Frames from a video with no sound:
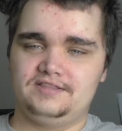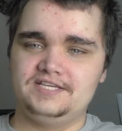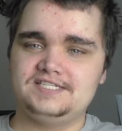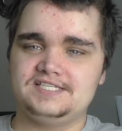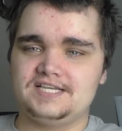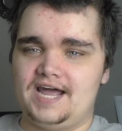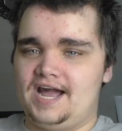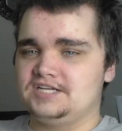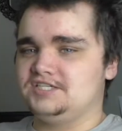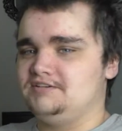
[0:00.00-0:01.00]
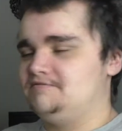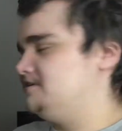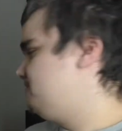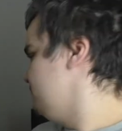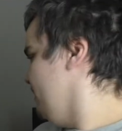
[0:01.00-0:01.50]
this, actually,
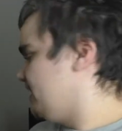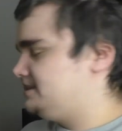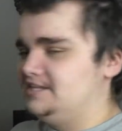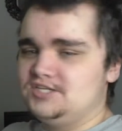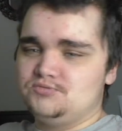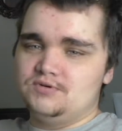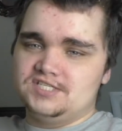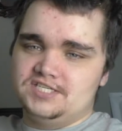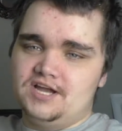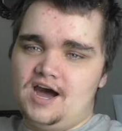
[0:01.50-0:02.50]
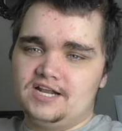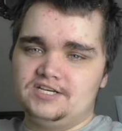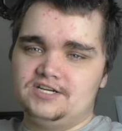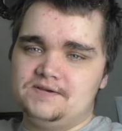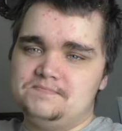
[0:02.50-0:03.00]
fun fact, this was not
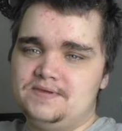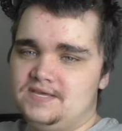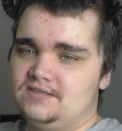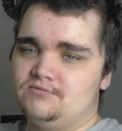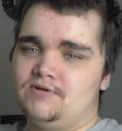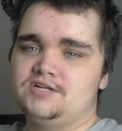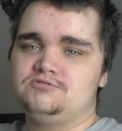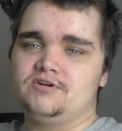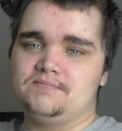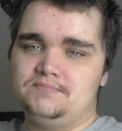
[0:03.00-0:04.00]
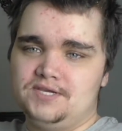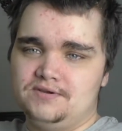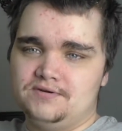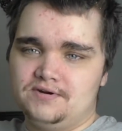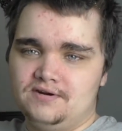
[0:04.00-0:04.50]
gonna be the retro
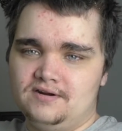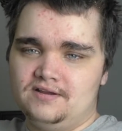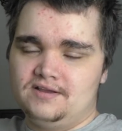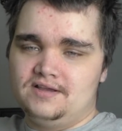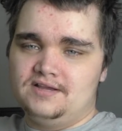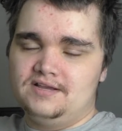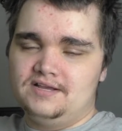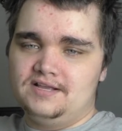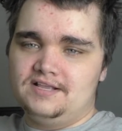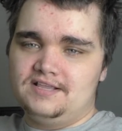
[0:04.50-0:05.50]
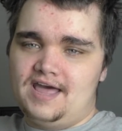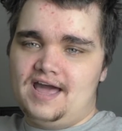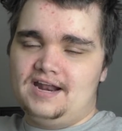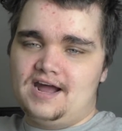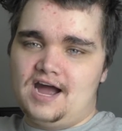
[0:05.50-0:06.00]
computer
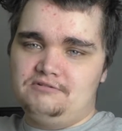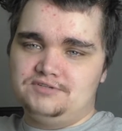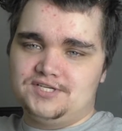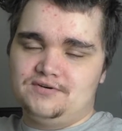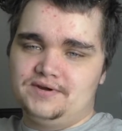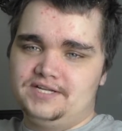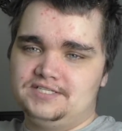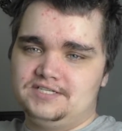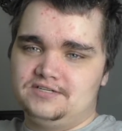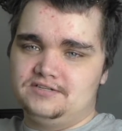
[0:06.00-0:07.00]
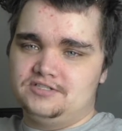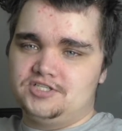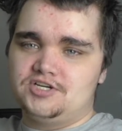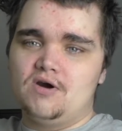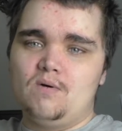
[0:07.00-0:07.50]
that I was going to
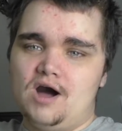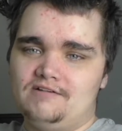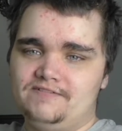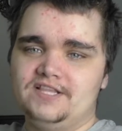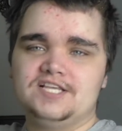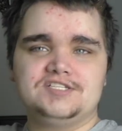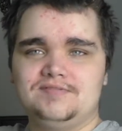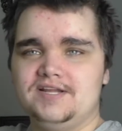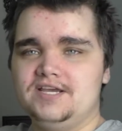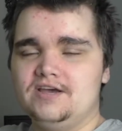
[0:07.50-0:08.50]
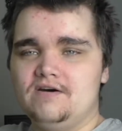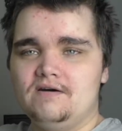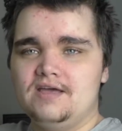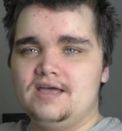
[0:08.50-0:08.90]
show off in this video.